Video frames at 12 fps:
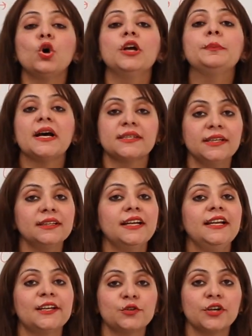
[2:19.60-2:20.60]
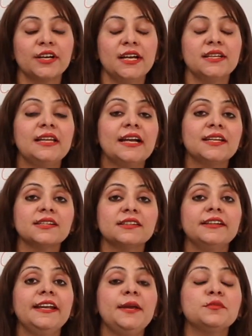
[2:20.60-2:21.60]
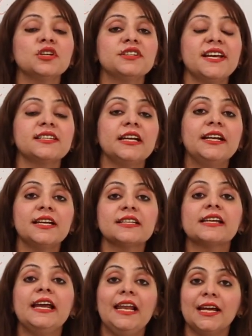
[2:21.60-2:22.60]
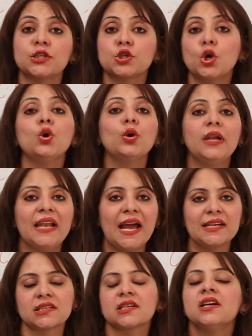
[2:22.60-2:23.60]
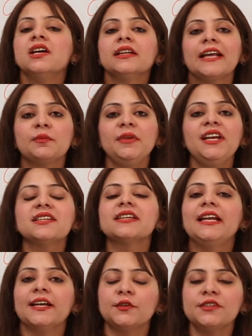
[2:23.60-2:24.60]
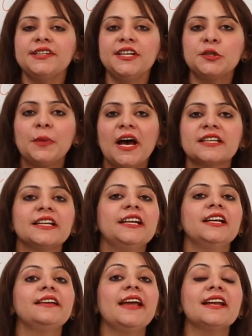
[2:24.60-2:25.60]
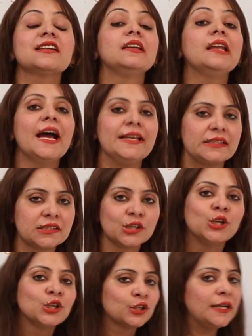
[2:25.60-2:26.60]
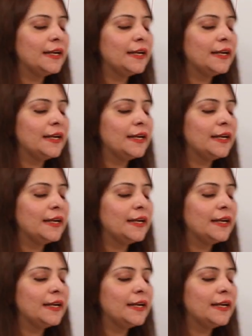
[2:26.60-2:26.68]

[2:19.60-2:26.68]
on passing the electric current. That is, the name suggests it is electrolyte. That means electricity is passed and it gets lysed. So